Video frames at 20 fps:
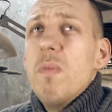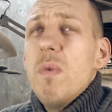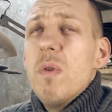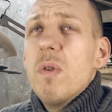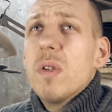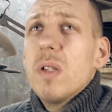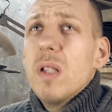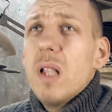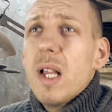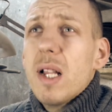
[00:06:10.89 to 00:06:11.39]

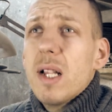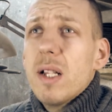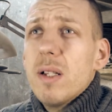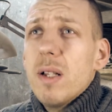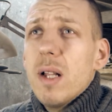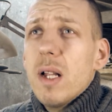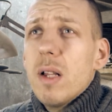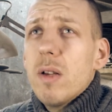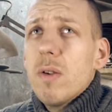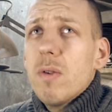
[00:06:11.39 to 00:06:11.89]
looks like
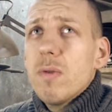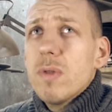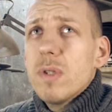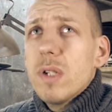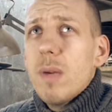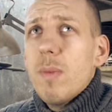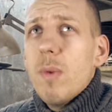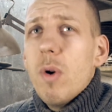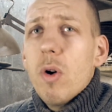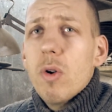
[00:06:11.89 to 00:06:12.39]
an, I don't know,
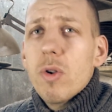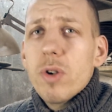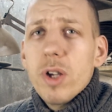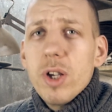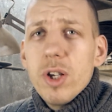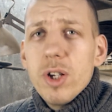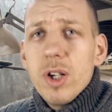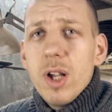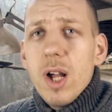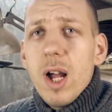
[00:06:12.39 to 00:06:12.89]
some
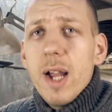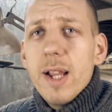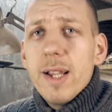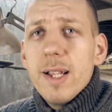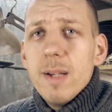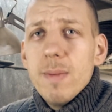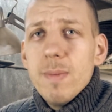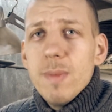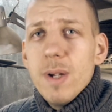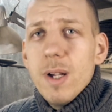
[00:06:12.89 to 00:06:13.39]
orcish
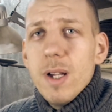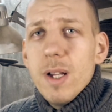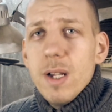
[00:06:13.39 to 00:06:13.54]
item.